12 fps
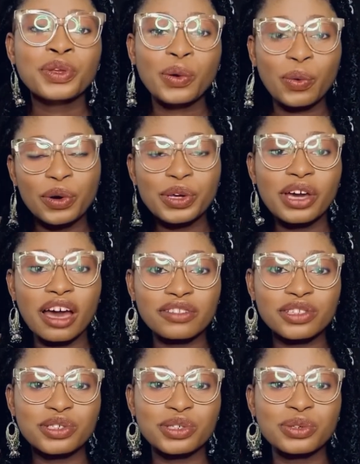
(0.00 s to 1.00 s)
All you have
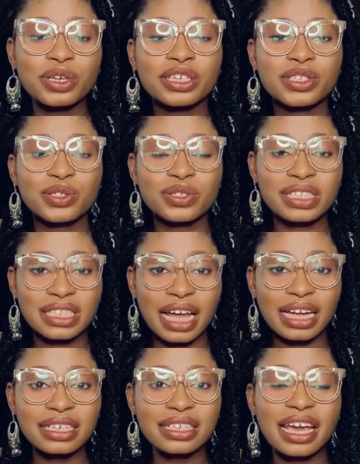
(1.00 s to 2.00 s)
to do is to
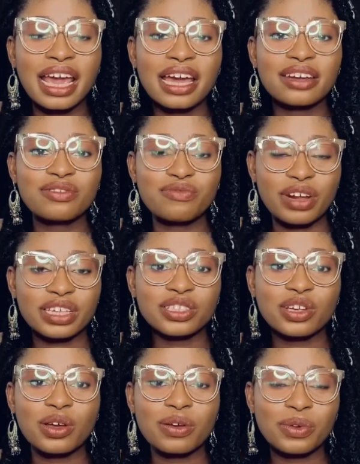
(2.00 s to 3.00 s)
stand and
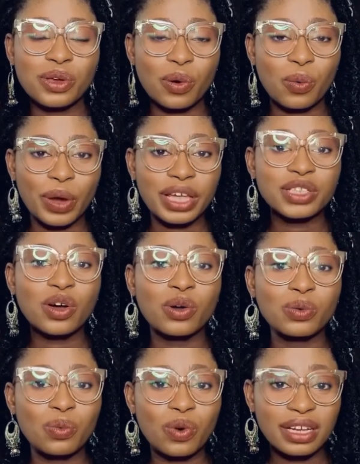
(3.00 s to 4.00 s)
rest your weight
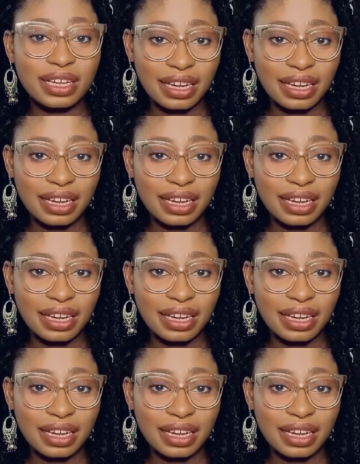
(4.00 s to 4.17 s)
on one